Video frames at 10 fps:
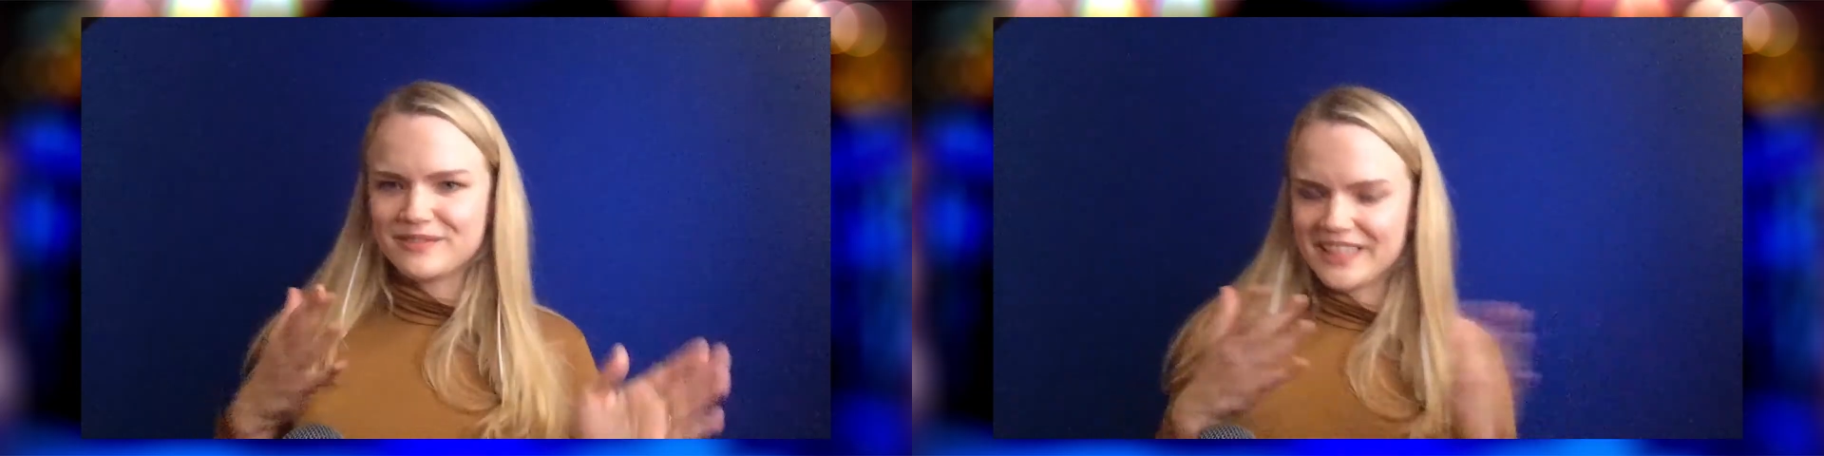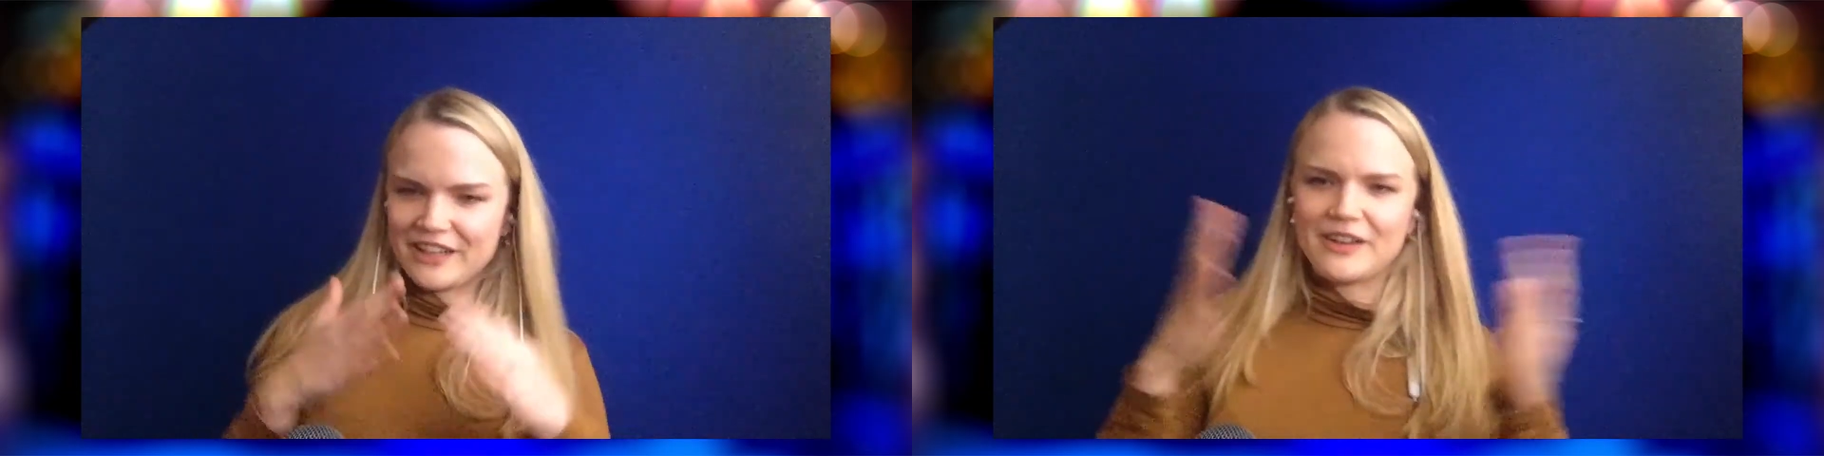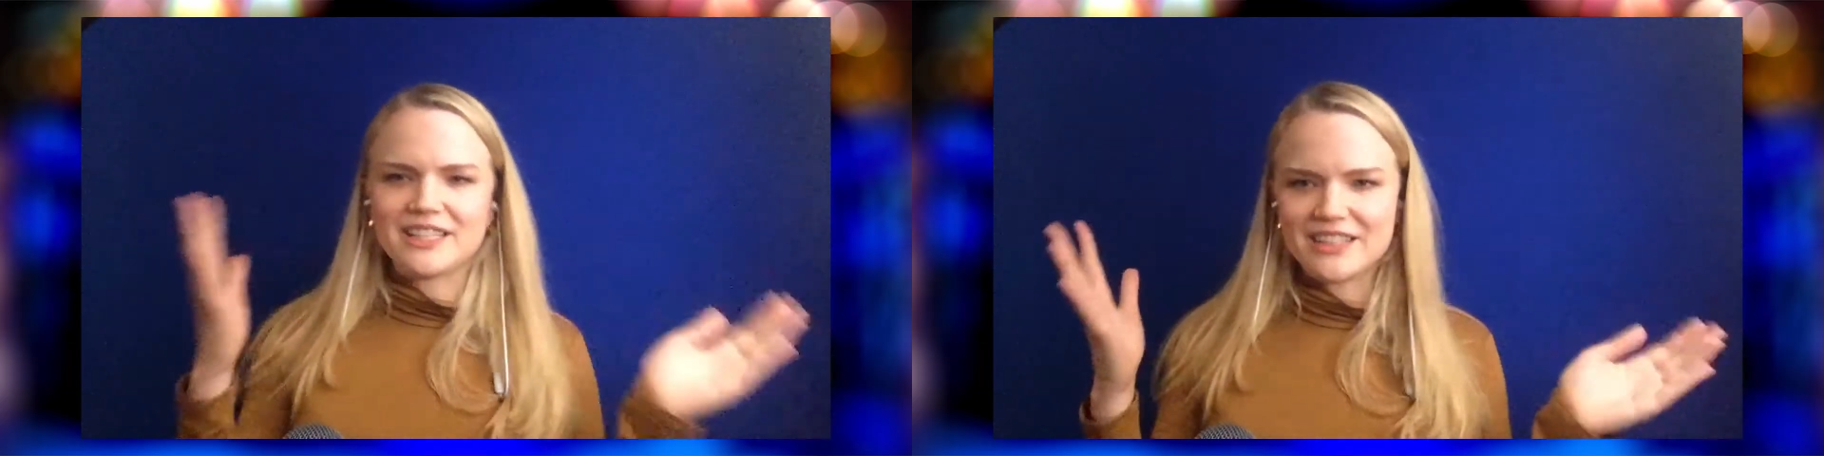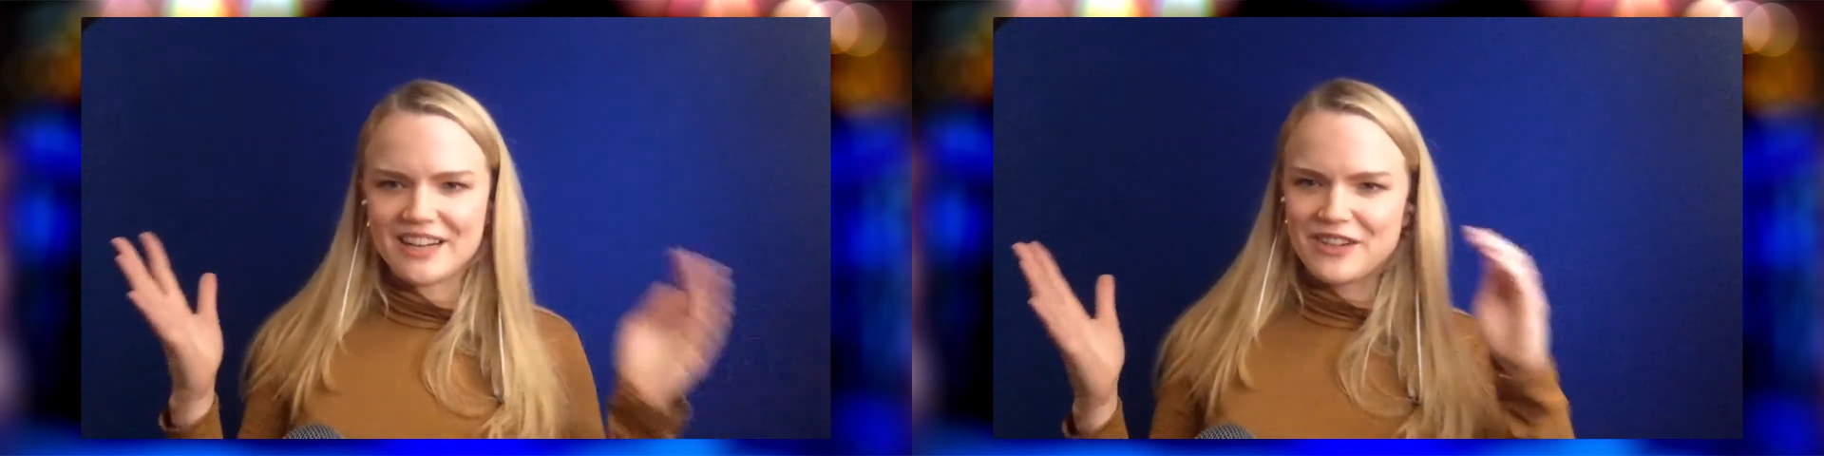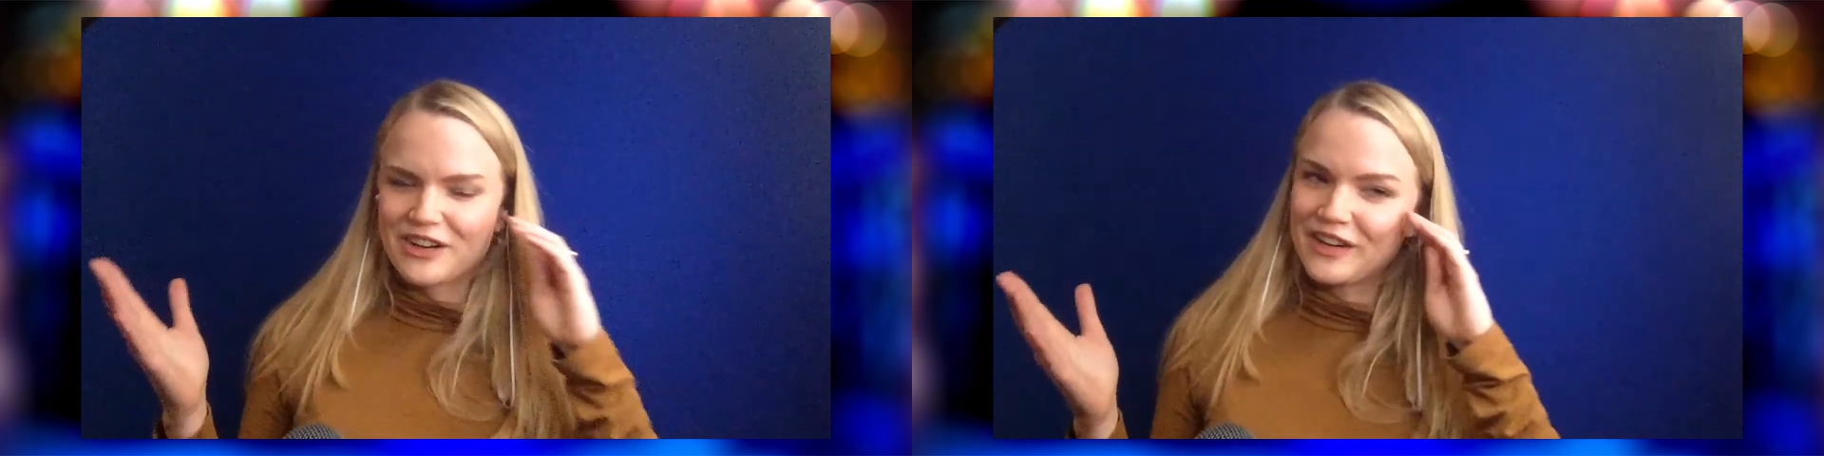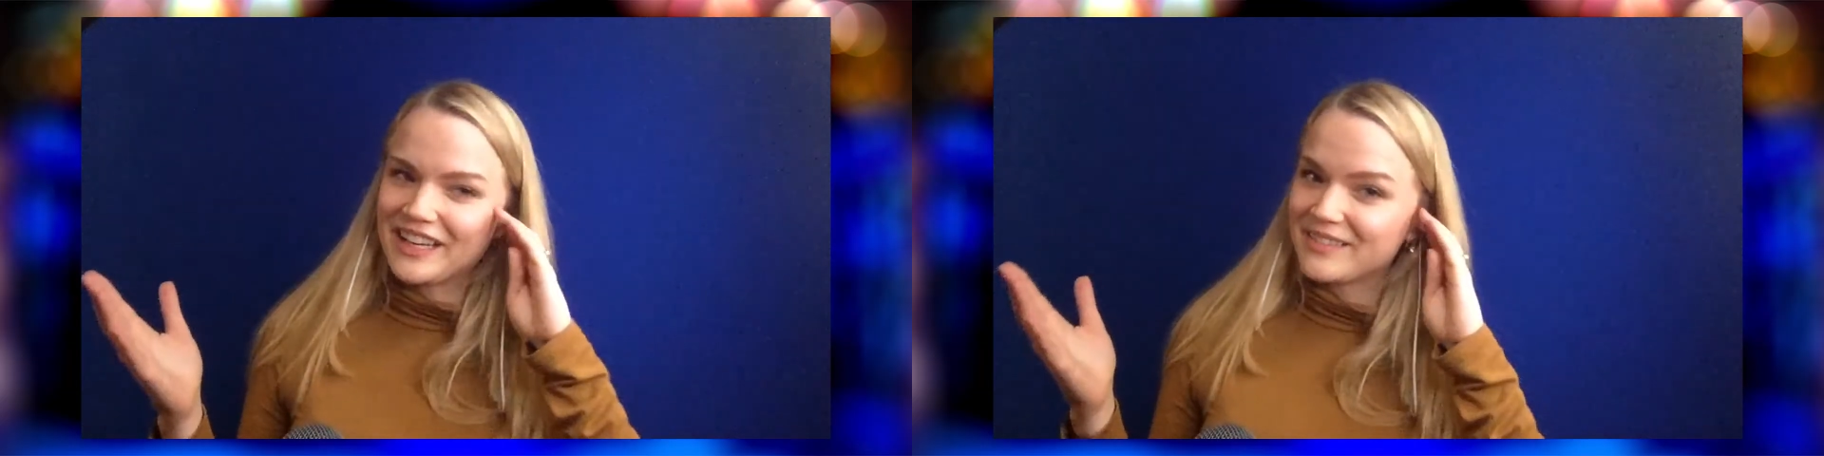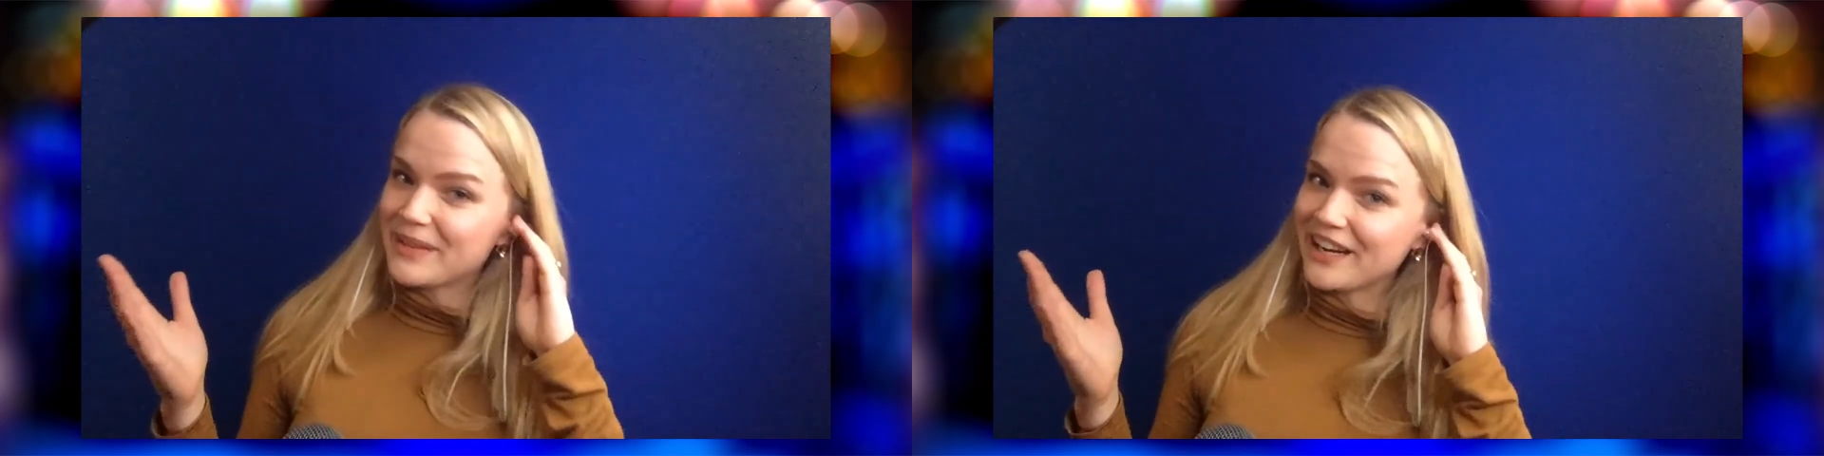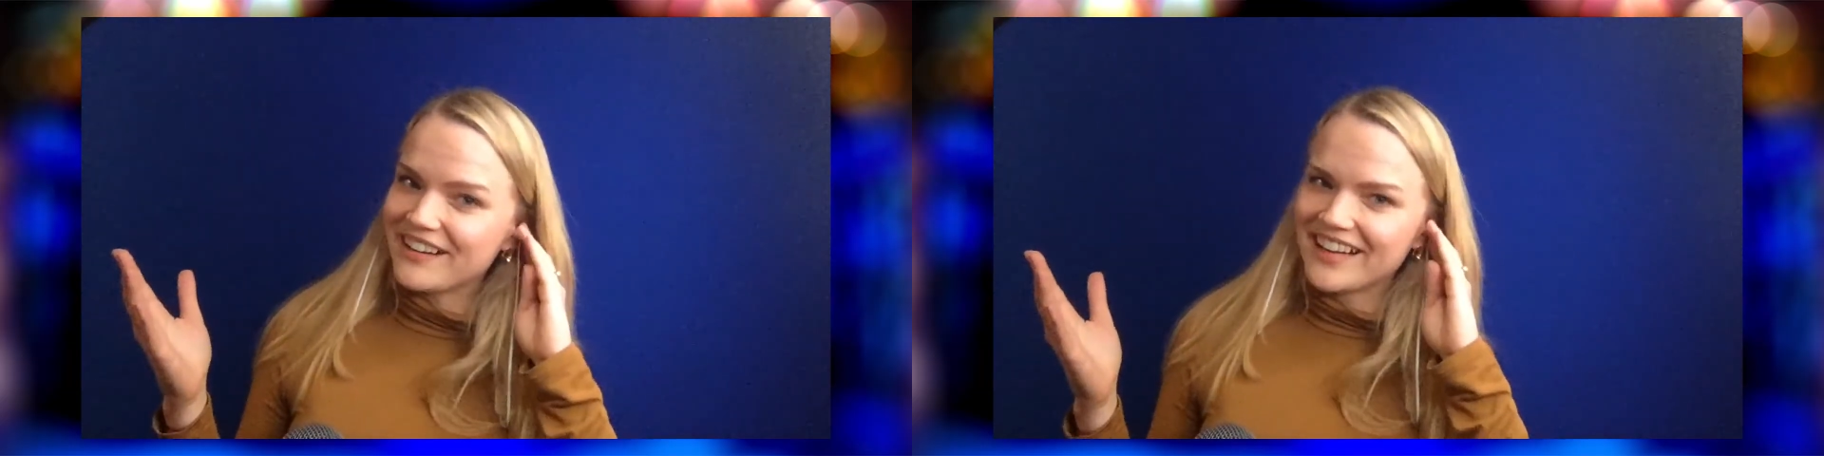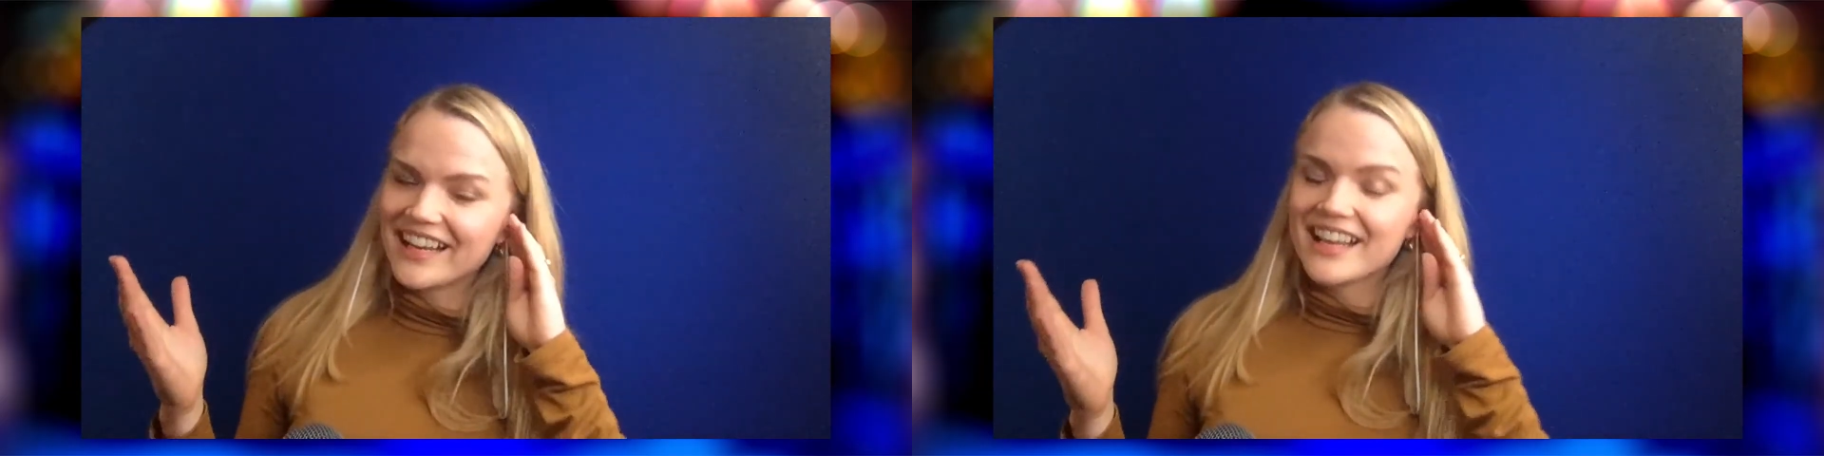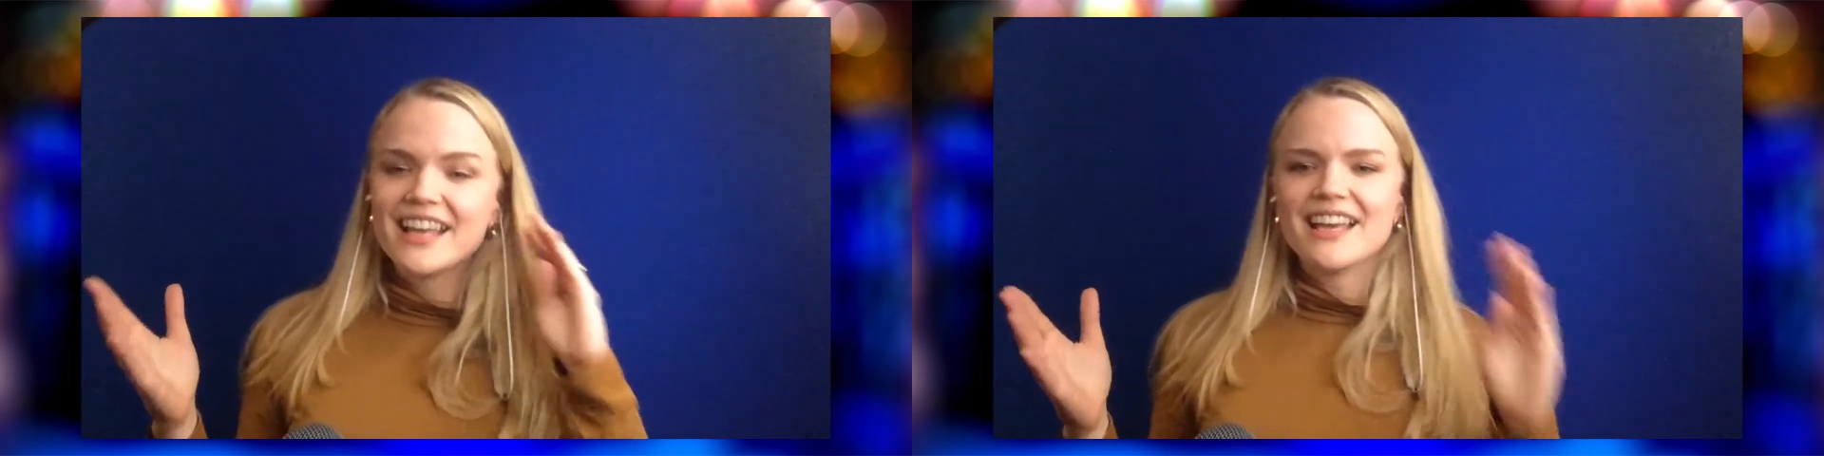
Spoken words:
as an evergreen parody,